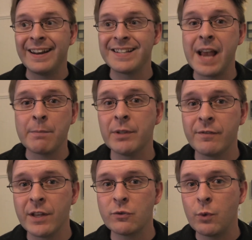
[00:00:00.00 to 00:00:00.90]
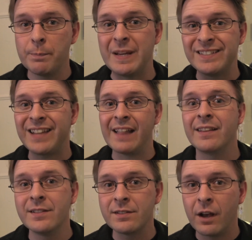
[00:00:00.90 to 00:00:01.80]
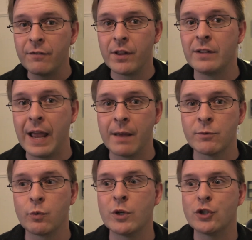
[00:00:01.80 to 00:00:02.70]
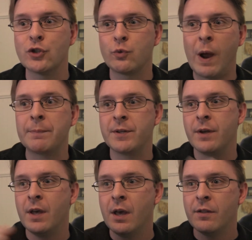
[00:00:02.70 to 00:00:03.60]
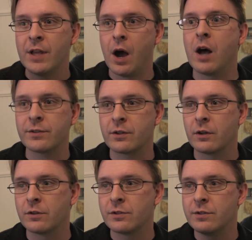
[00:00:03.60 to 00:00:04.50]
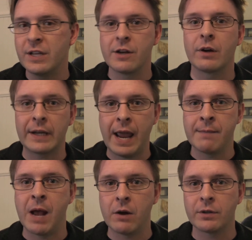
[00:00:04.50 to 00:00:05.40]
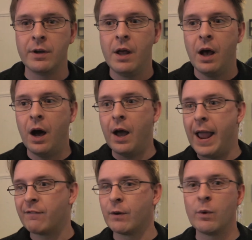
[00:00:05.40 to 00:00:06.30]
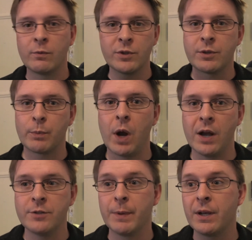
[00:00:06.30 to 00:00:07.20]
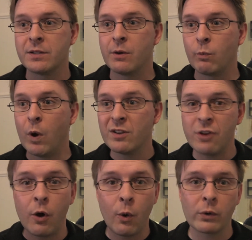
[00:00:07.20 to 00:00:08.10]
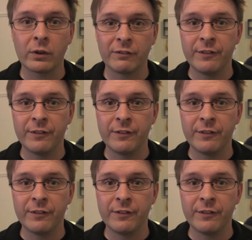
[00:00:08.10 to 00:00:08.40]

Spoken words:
An example of this would be Silence of the Lambs, which swept the Oscars the year it came out. Everyone was surprised because it was a horror